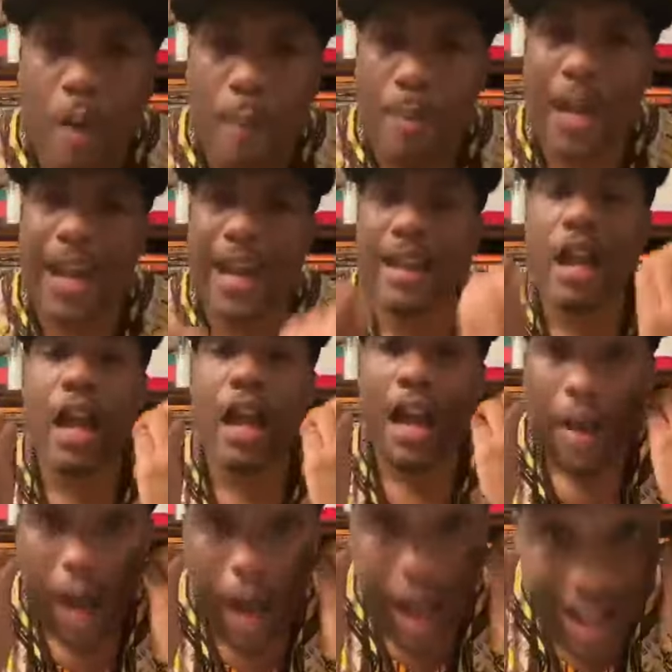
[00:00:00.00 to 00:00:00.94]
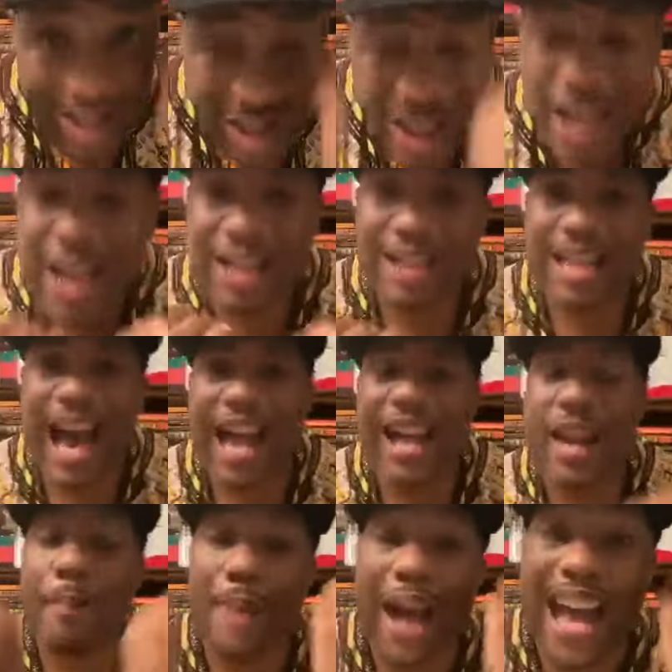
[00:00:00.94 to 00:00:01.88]
being
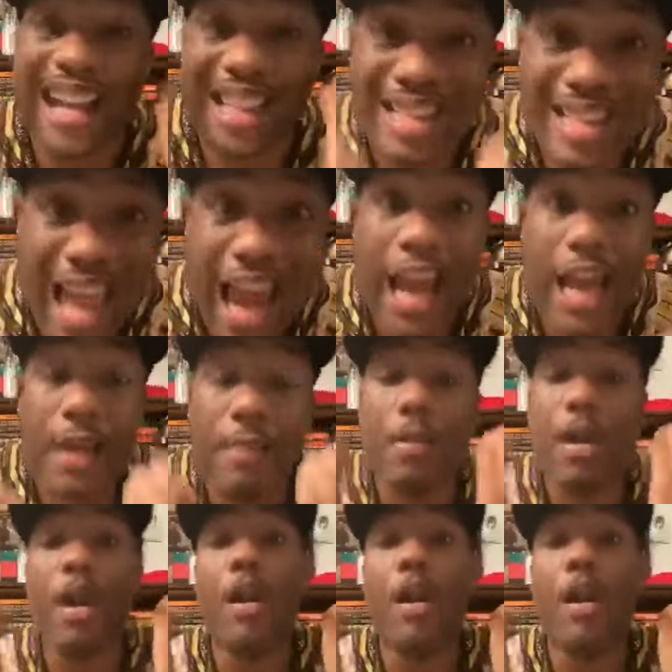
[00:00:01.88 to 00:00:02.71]
genocided by the same